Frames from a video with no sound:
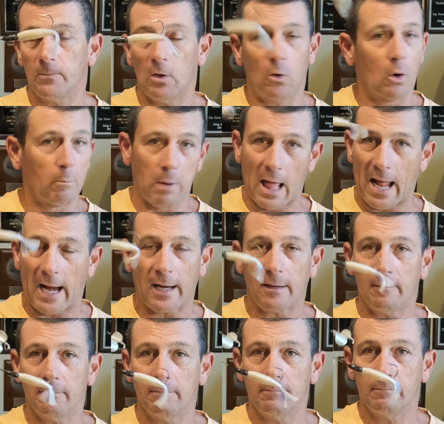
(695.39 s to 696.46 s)
or black.
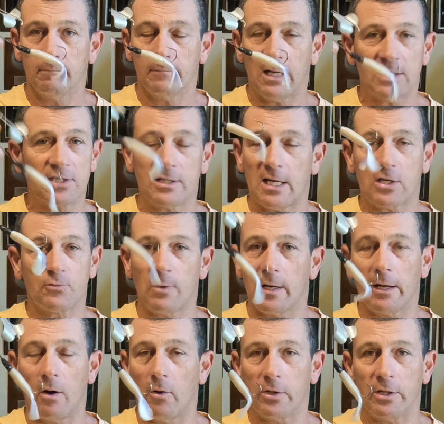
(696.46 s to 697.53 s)
That's
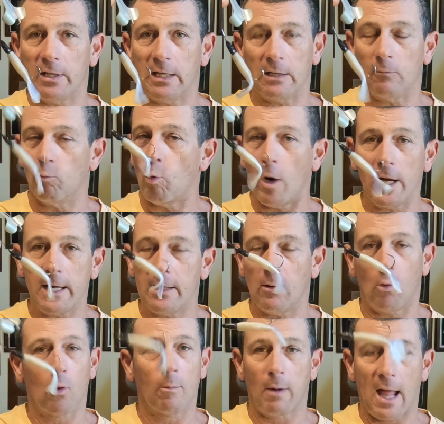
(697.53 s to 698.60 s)
really all you need, white
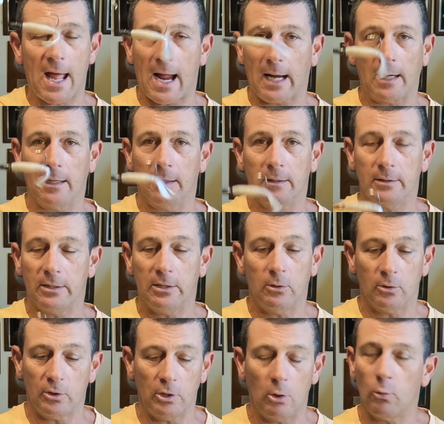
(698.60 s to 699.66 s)
or black.
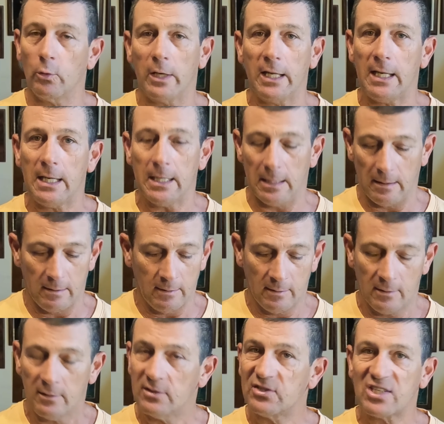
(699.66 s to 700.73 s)
You don't need
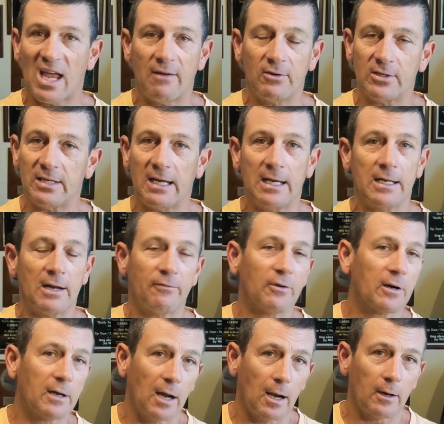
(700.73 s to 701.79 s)
17
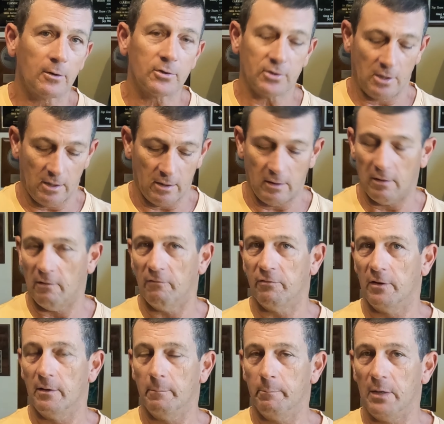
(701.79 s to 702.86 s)
different colors of
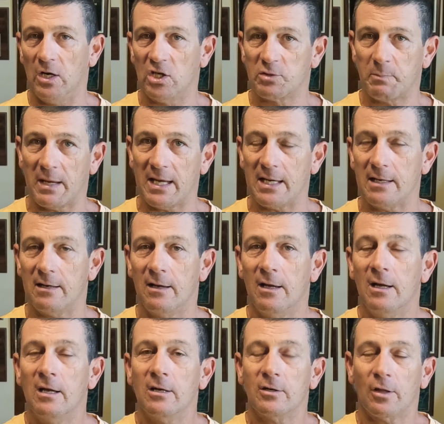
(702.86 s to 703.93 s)
buzz bait
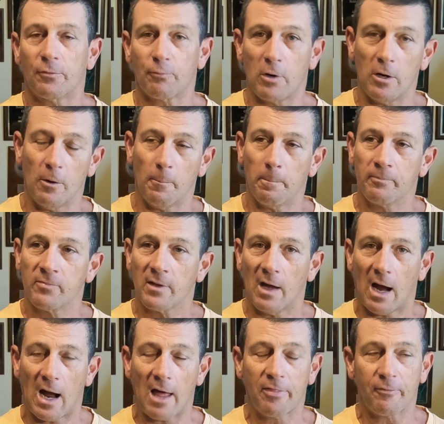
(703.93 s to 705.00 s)
to throw.
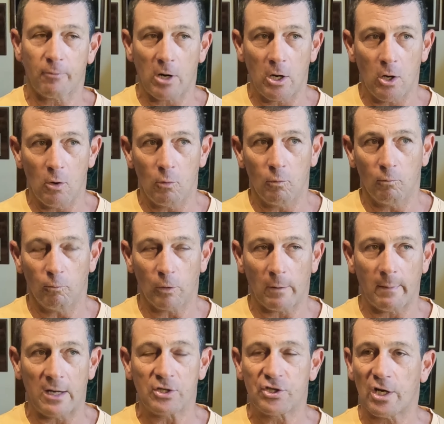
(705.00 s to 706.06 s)
I throw where
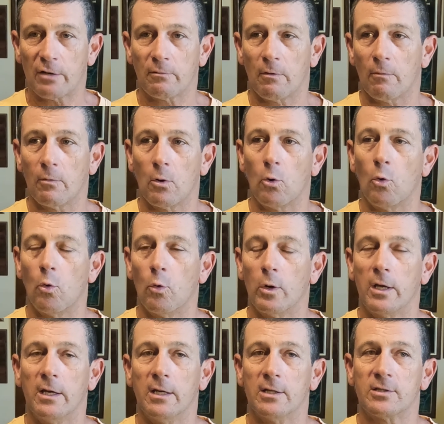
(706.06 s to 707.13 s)
my general rule
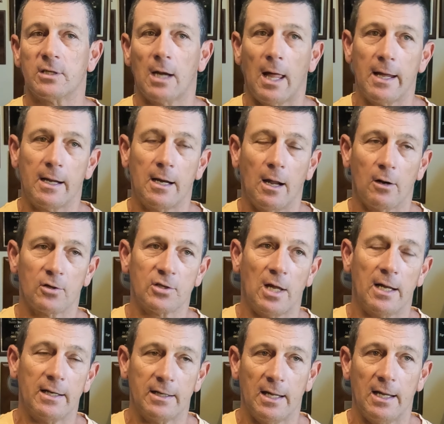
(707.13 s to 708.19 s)
is light colors,
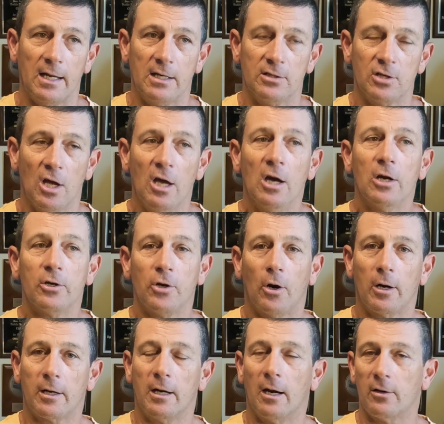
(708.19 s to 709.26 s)
light days,
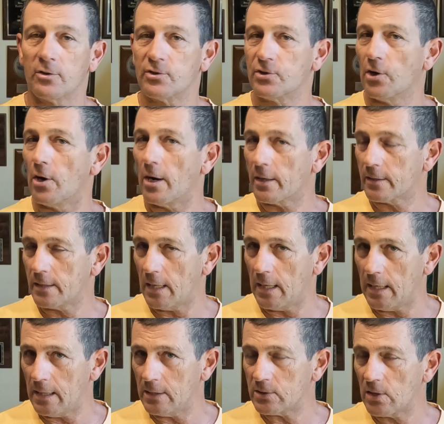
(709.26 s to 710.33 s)
dark colors, dark
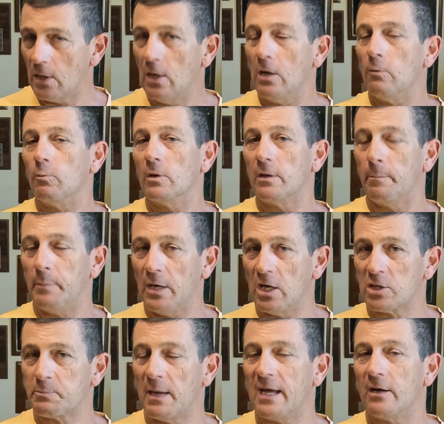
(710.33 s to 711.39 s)
days. With a
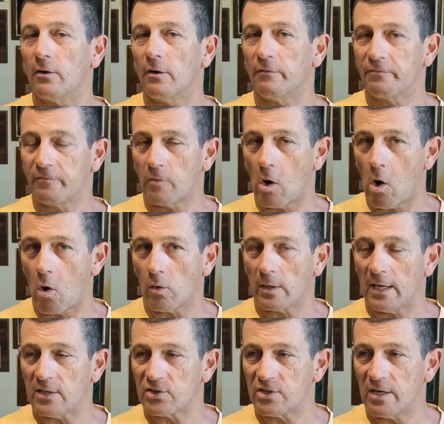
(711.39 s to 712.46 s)
buzz bait or a frog,
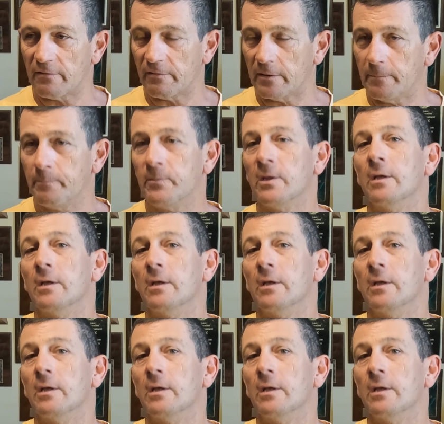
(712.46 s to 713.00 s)
that's different.